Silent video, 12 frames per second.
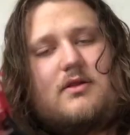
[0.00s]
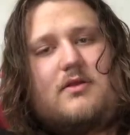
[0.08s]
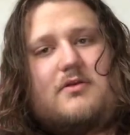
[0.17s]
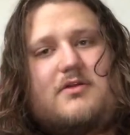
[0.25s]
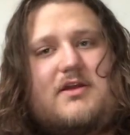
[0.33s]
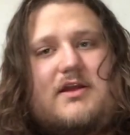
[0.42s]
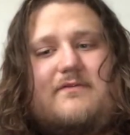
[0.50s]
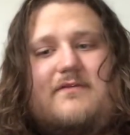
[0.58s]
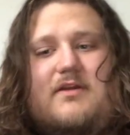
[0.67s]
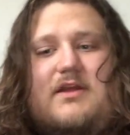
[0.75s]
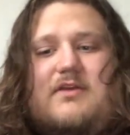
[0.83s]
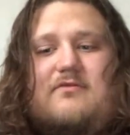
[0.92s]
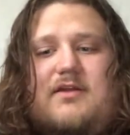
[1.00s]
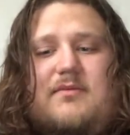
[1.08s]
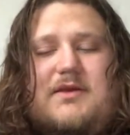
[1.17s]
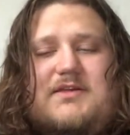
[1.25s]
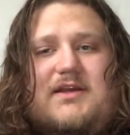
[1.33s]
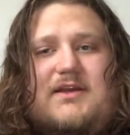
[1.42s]
The only thing I feel he's really
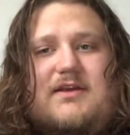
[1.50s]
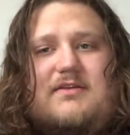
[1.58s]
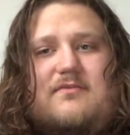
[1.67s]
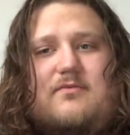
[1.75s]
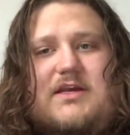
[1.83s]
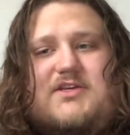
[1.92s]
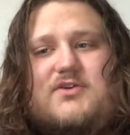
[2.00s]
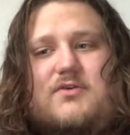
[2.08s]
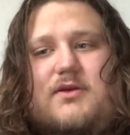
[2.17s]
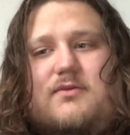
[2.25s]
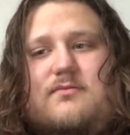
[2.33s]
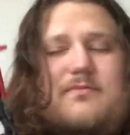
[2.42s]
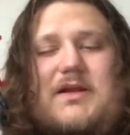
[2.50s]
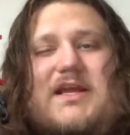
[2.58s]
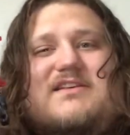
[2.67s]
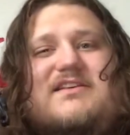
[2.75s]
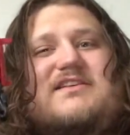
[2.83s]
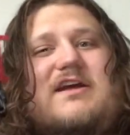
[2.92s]
missing is a waist joint. But
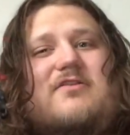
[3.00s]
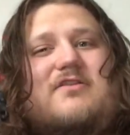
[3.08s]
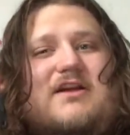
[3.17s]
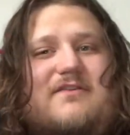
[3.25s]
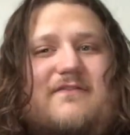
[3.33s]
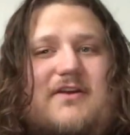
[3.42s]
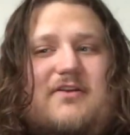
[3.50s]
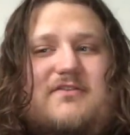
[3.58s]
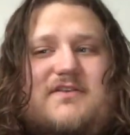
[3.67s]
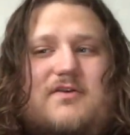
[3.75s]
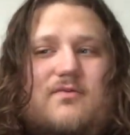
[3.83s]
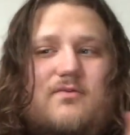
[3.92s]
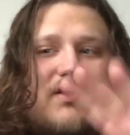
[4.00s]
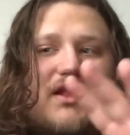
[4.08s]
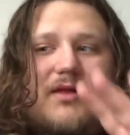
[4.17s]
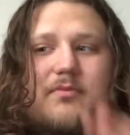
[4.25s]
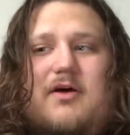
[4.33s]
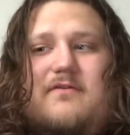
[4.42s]
he's a Scout class figure, so we'll
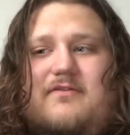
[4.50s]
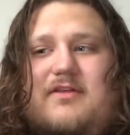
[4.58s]
let him off